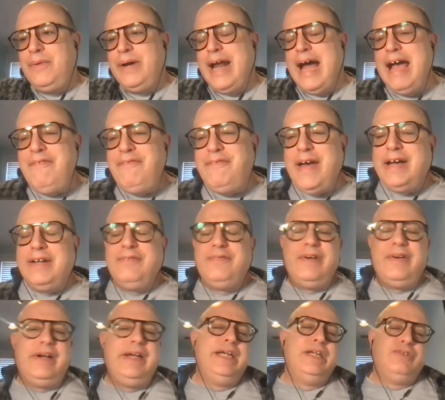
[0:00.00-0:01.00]
What I found
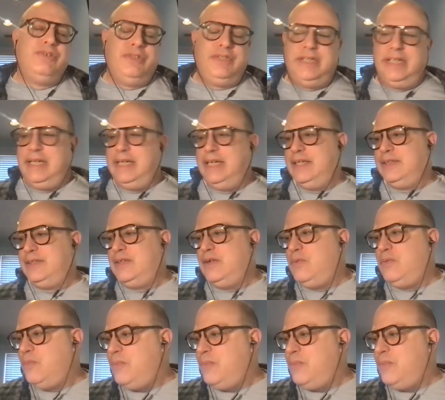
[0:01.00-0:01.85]
very interesting is